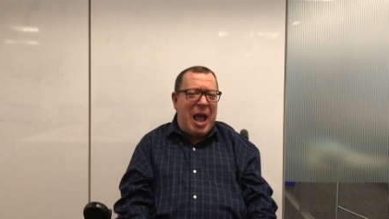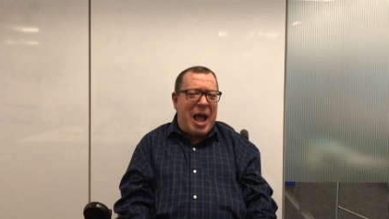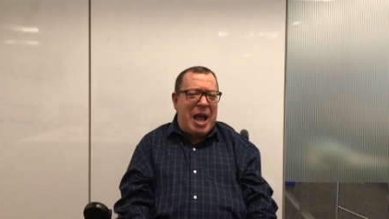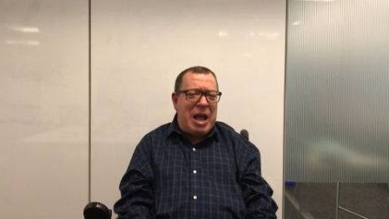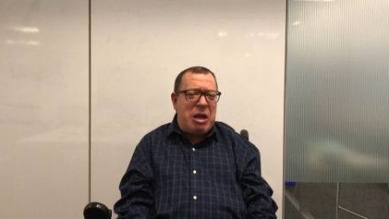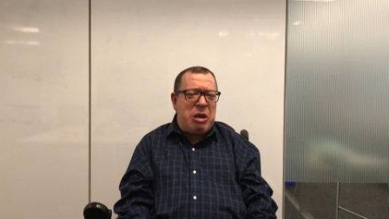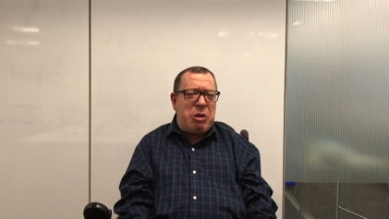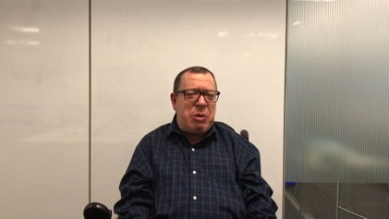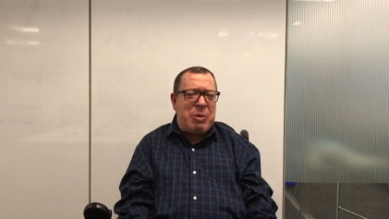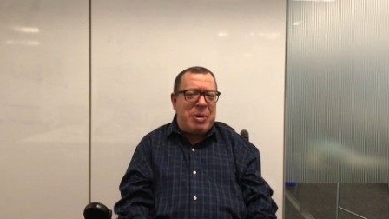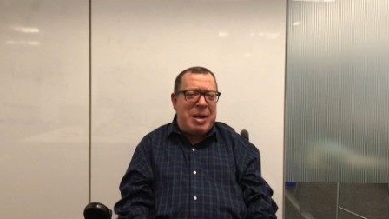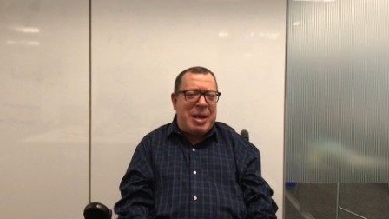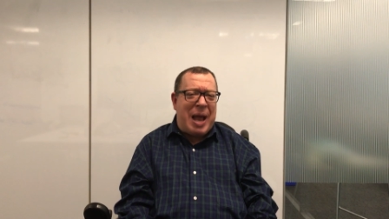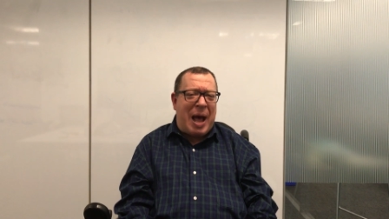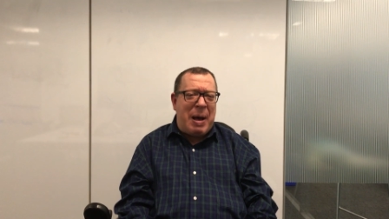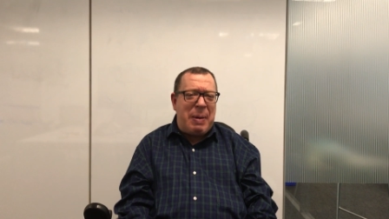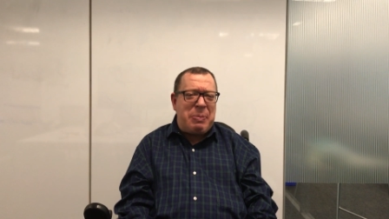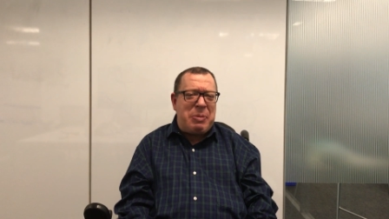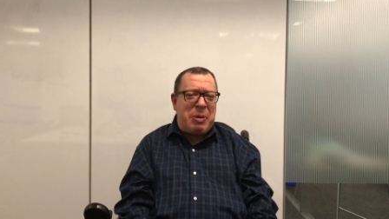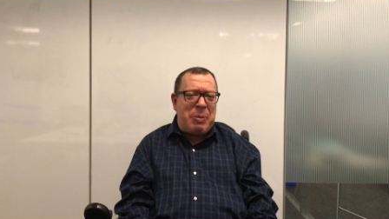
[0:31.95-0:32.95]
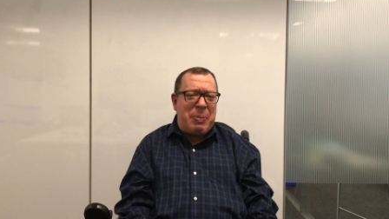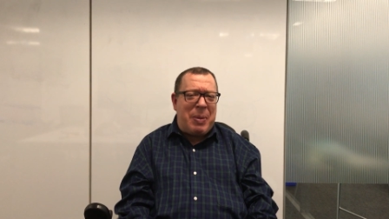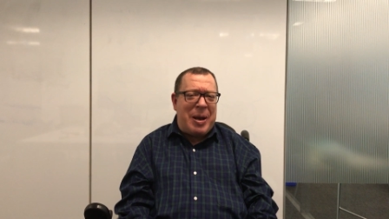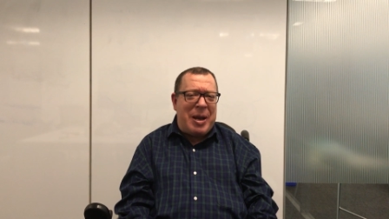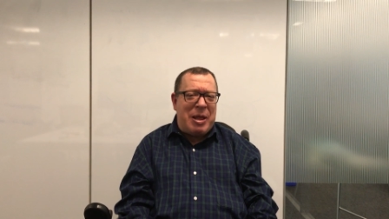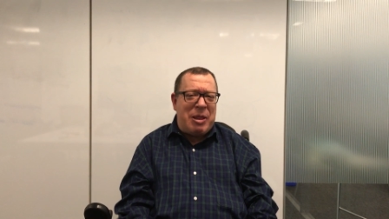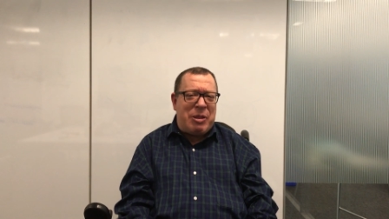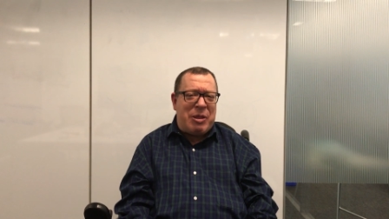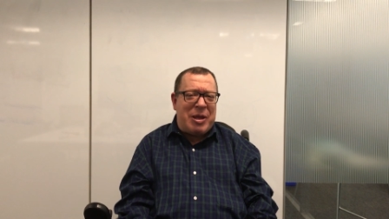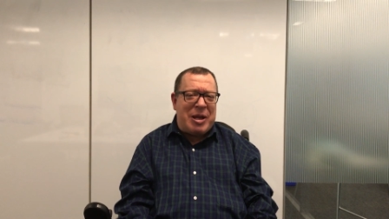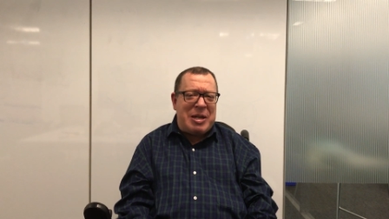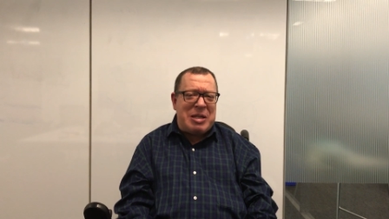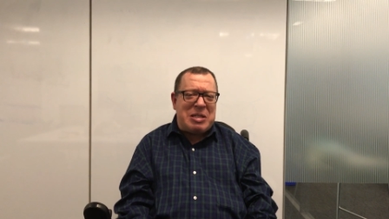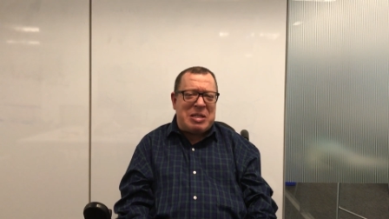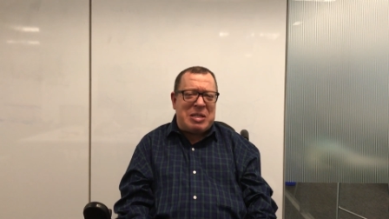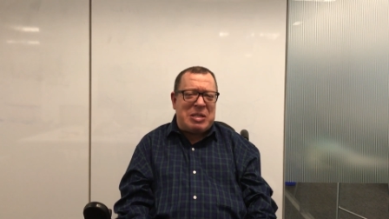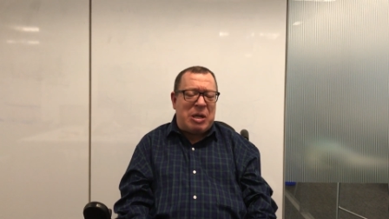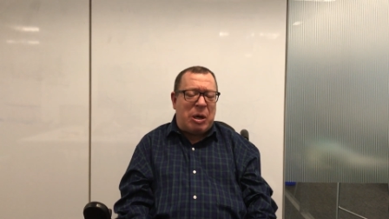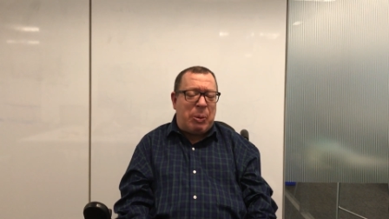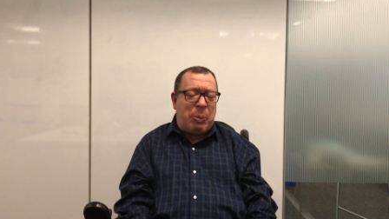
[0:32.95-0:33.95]
and to adapt to many things
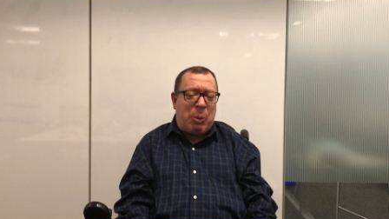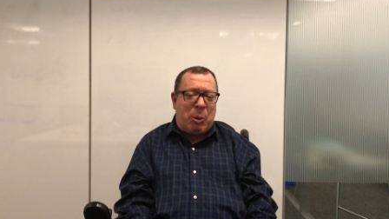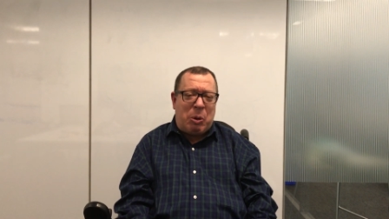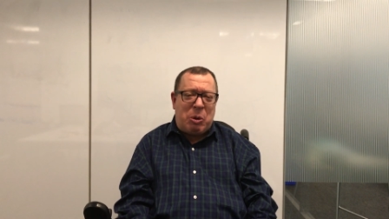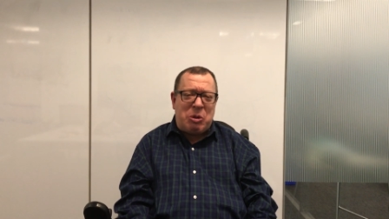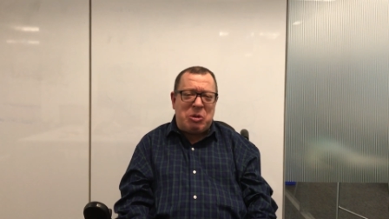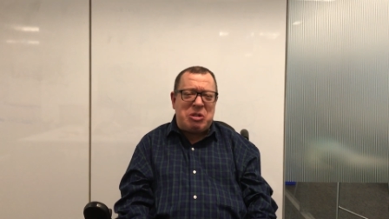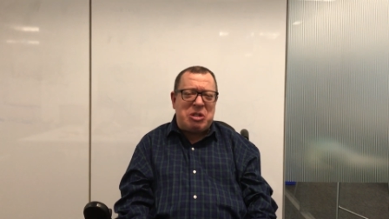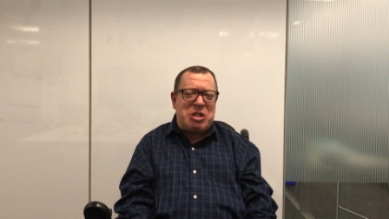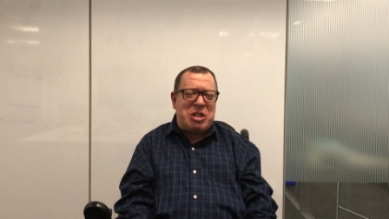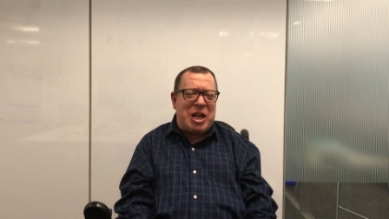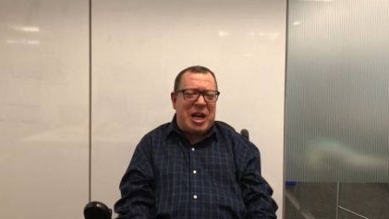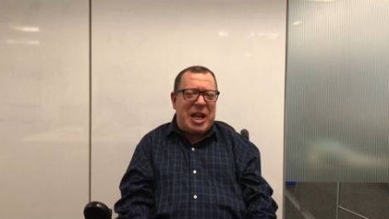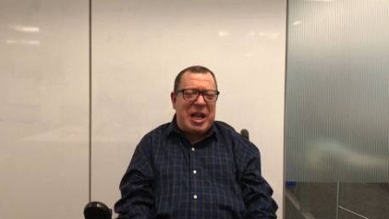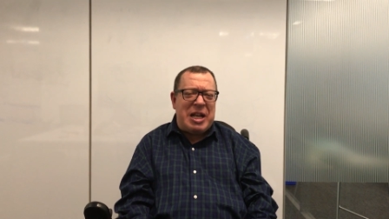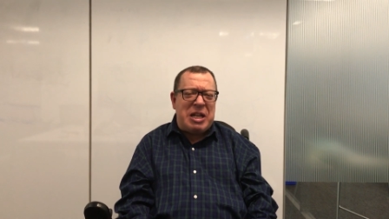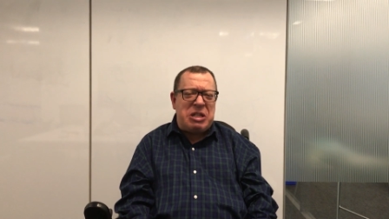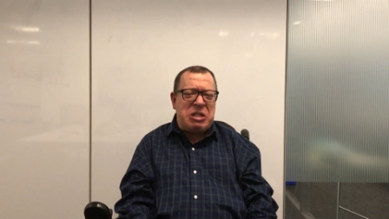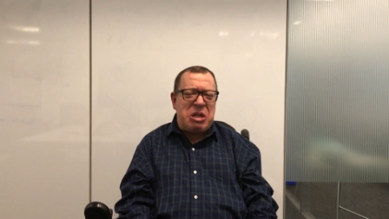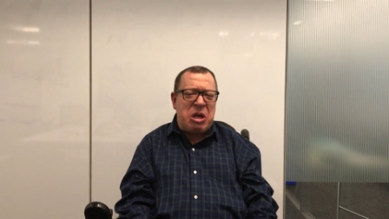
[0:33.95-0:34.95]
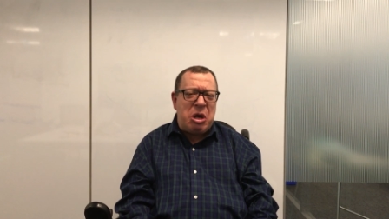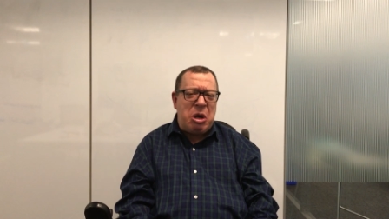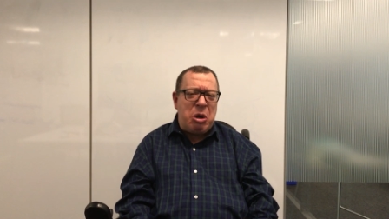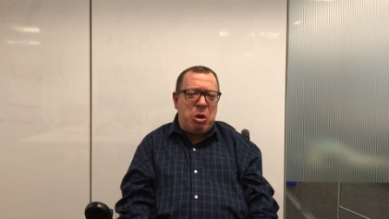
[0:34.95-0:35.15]
because our roles change,